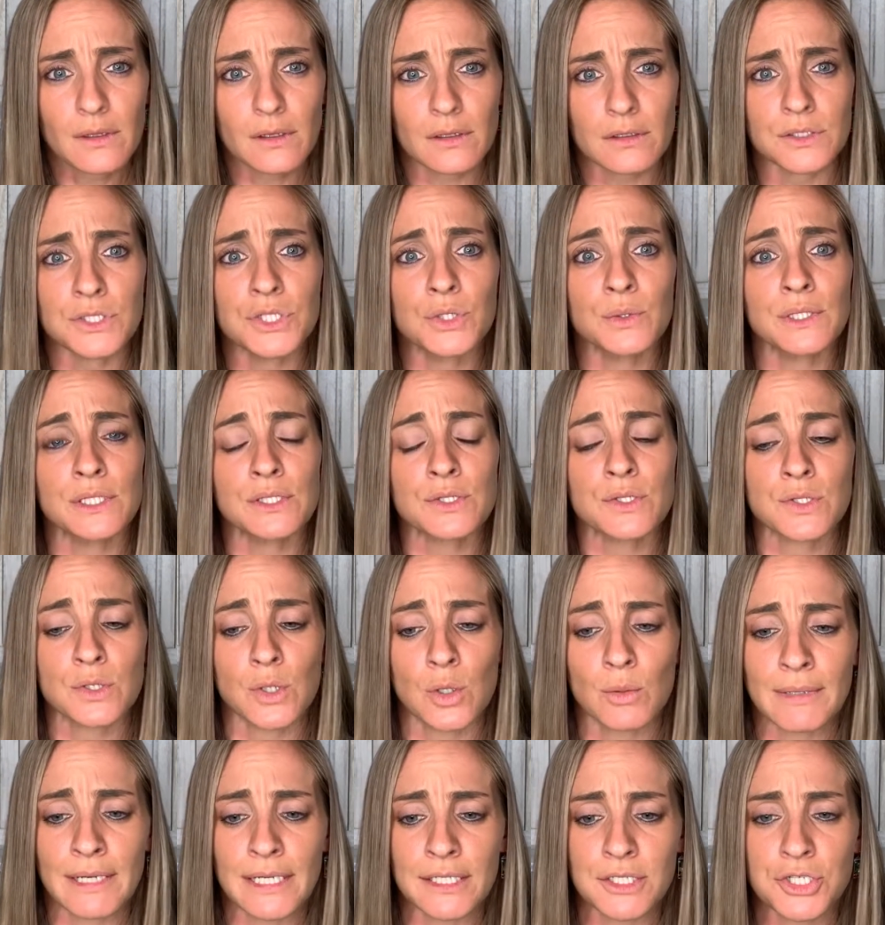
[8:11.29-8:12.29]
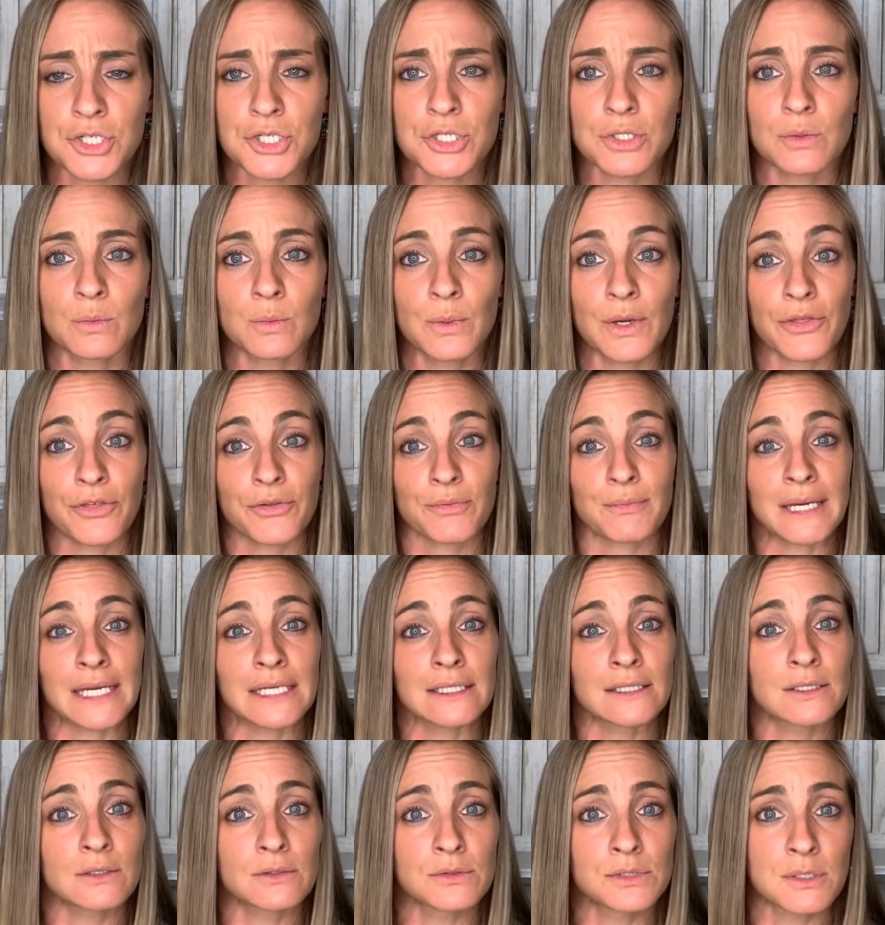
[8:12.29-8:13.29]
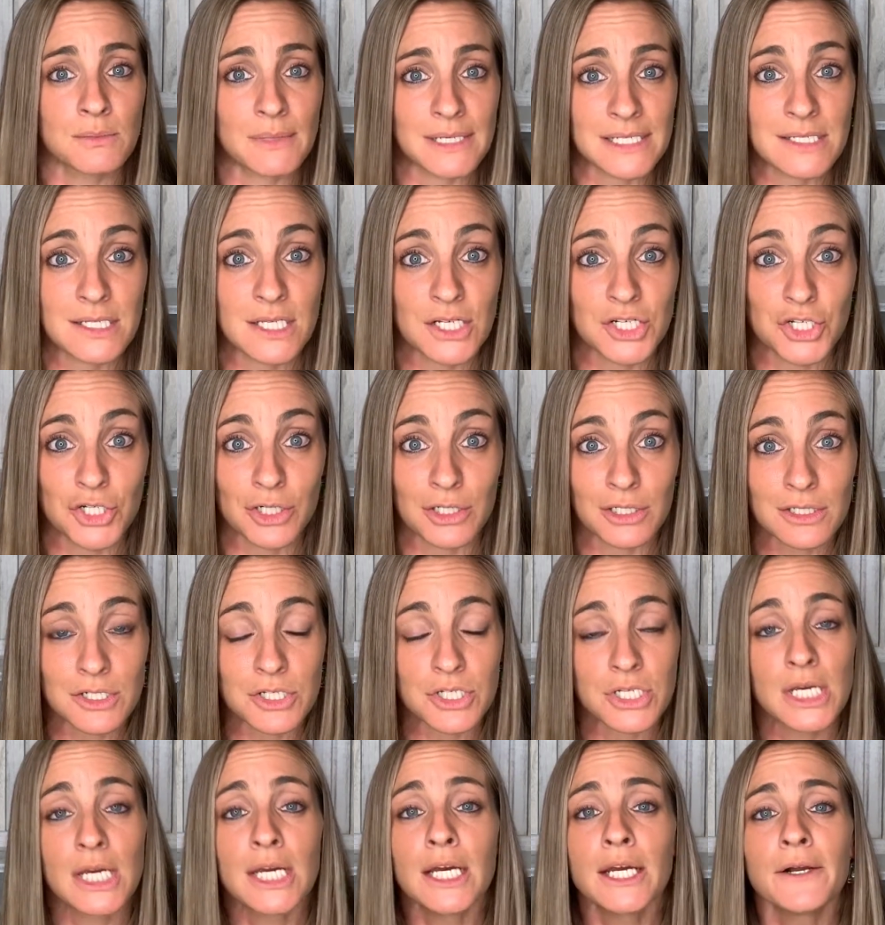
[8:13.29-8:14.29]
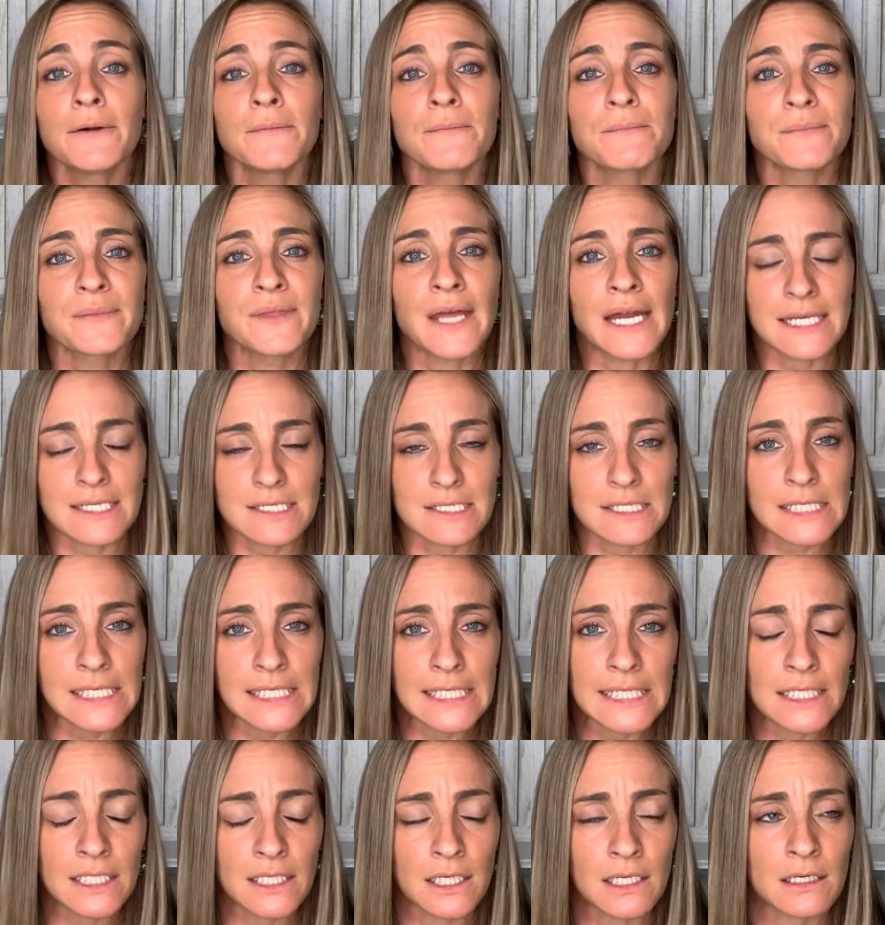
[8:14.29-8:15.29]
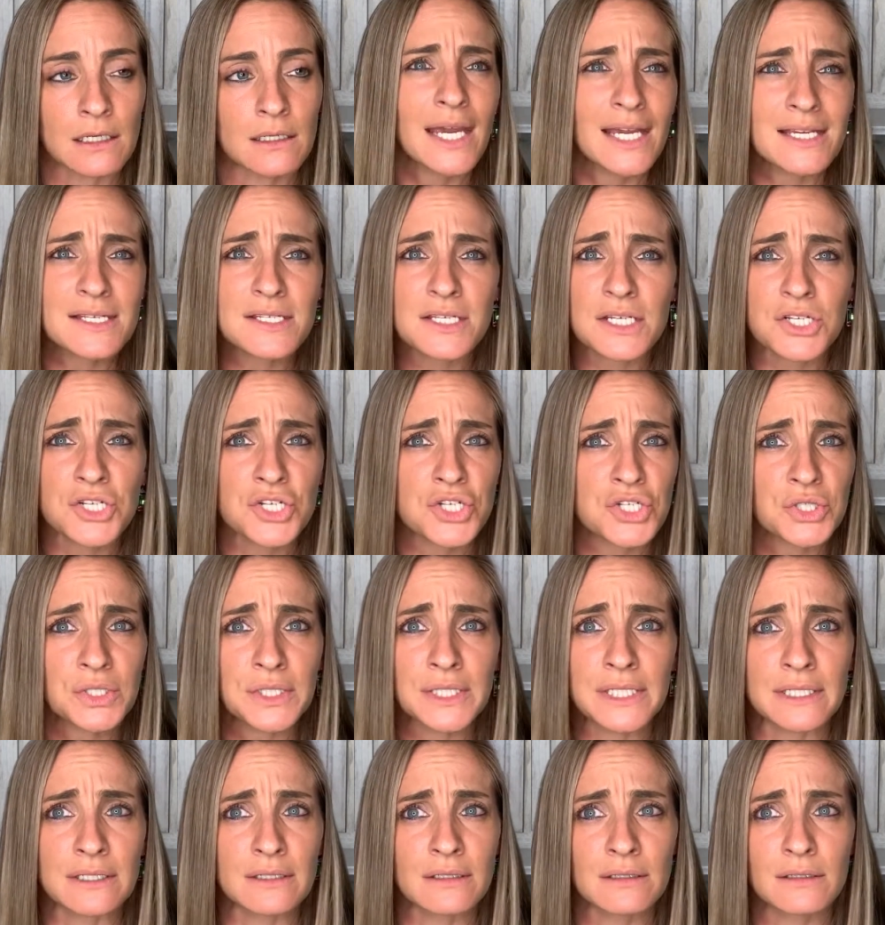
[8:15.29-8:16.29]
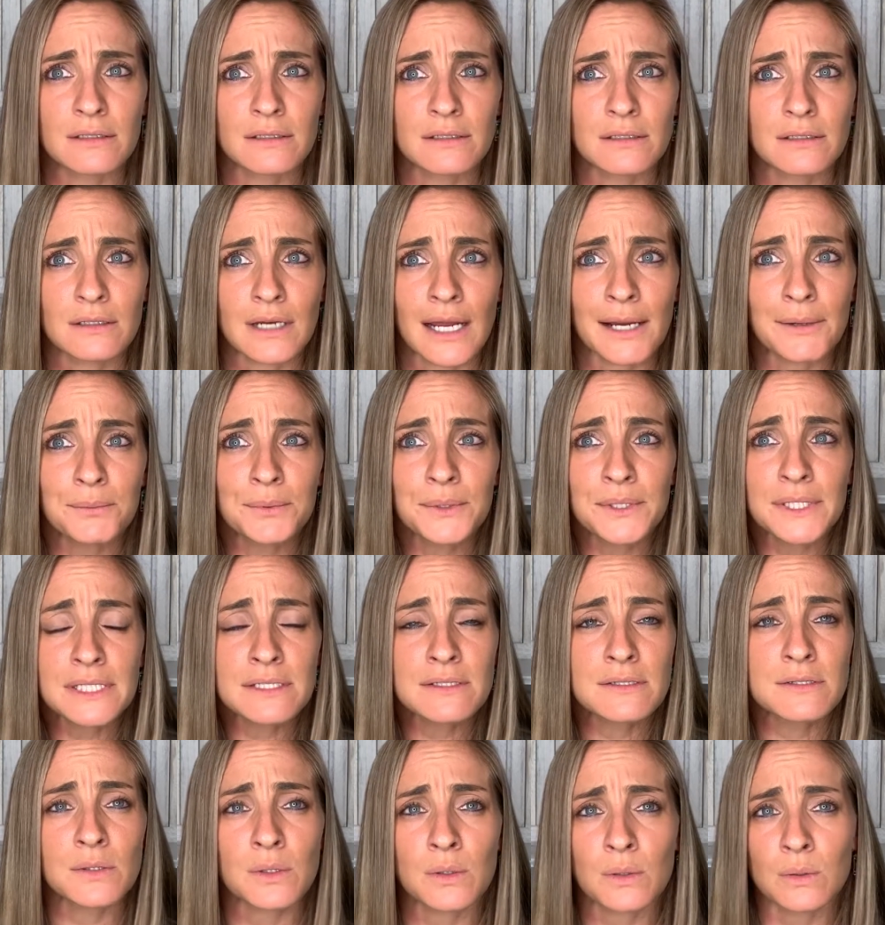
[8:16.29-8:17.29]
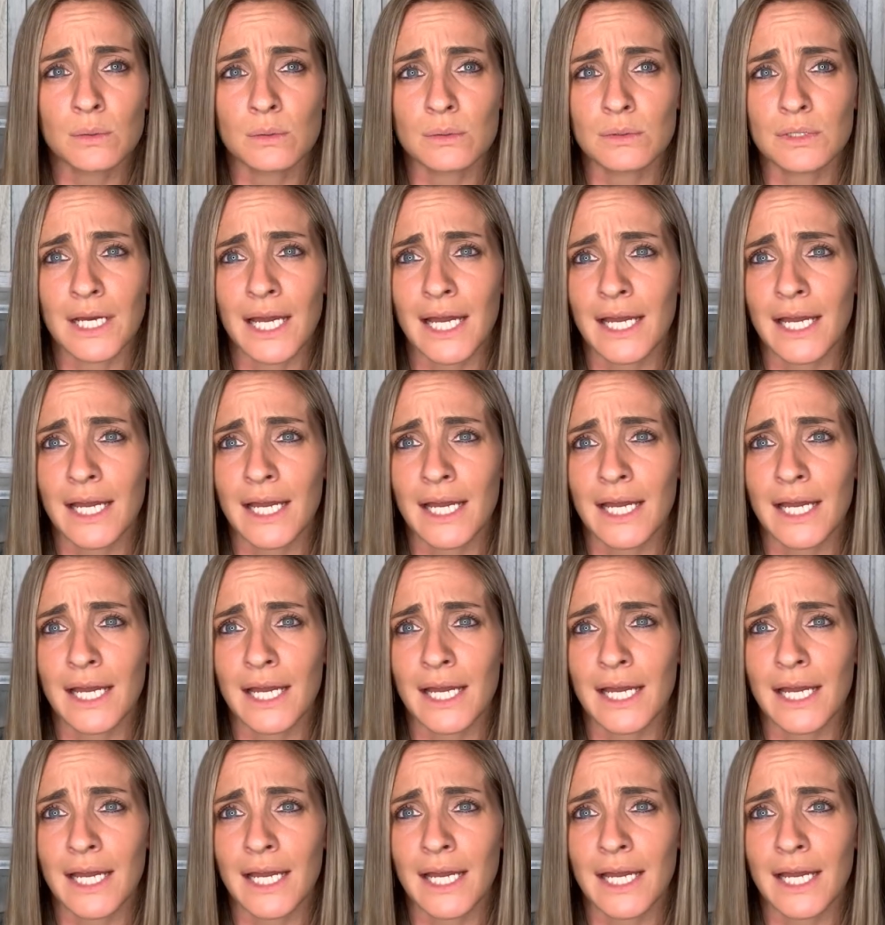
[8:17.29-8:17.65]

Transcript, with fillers: doing so much with my little domestic church that's here. I guess I should. I really don't.